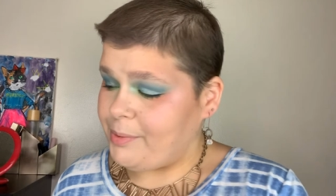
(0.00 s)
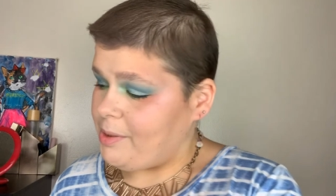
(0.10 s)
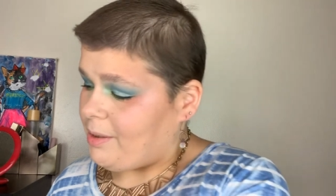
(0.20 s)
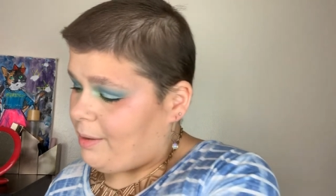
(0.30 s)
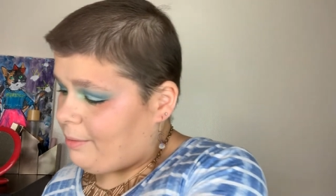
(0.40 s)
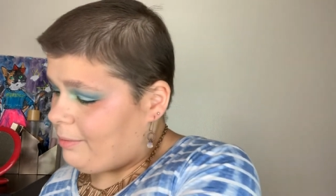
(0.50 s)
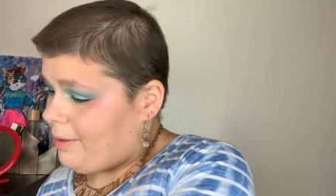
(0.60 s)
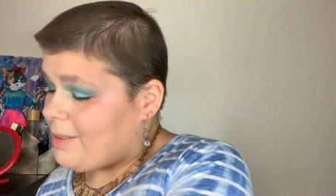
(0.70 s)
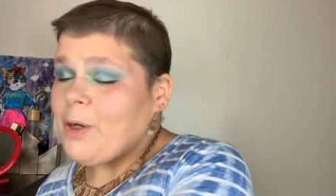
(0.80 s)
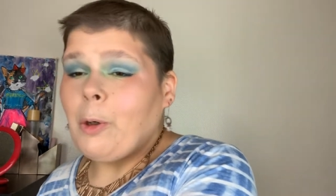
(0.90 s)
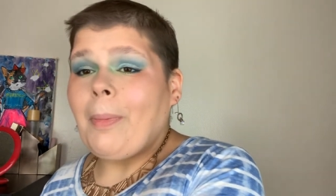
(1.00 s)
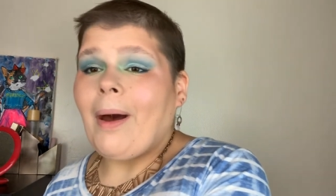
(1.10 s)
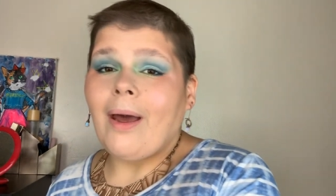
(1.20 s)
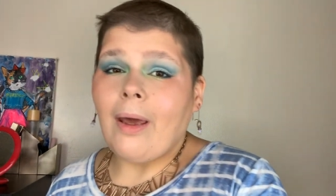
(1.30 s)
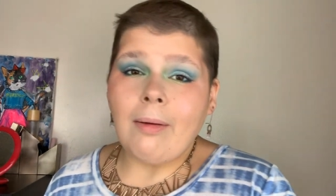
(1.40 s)
So let's hope
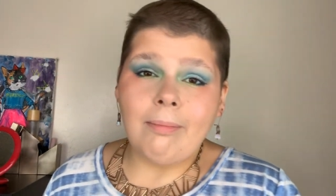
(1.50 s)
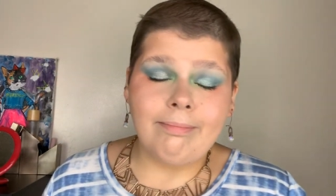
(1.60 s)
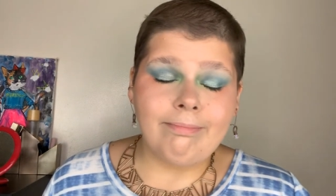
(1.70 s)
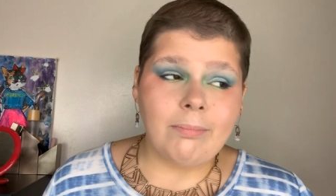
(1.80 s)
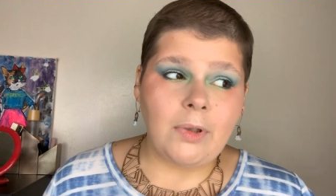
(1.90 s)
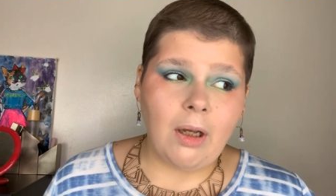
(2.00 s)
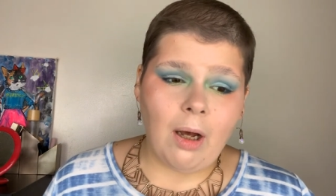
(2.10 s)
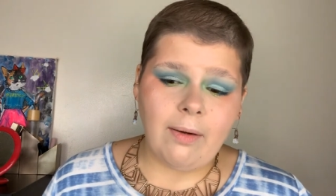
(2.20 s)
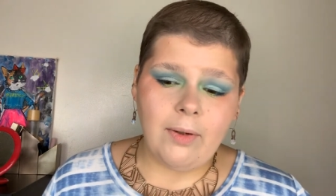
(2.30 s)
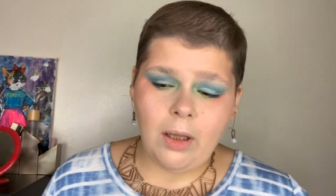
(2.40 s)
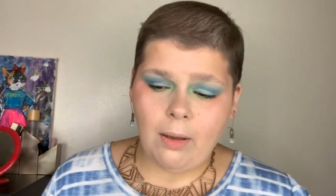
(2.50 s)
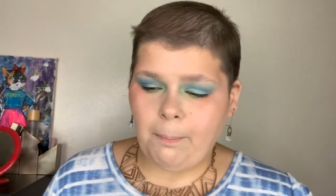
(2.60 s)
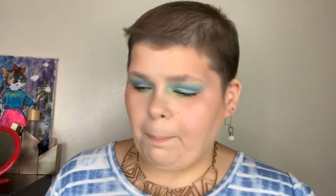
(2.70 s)
I got everything.